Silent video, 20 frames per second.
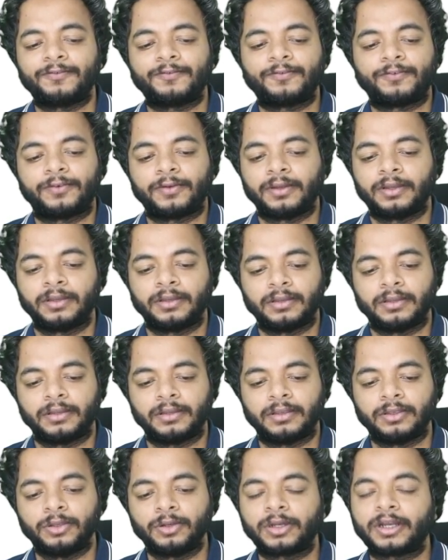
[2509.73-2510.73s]
if
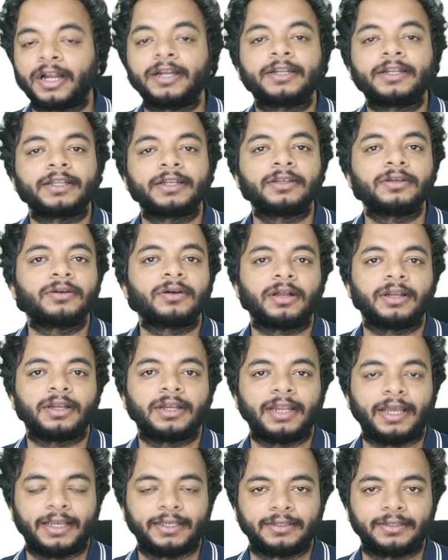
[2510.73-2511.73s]
you continue
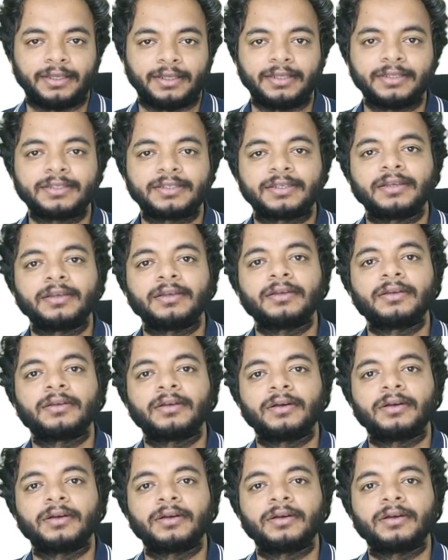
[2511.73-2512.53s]
on like this,